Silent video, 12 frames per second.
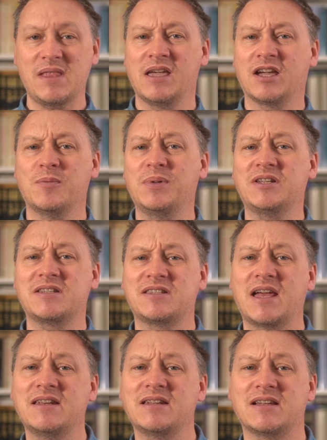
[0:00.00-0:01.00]
It could be
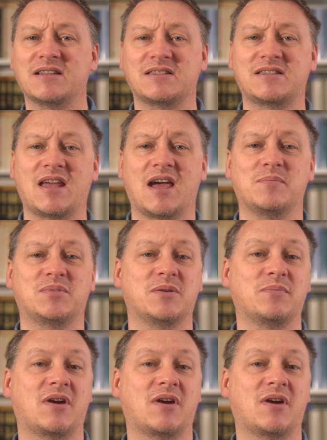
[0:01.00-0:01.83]
descending steps, and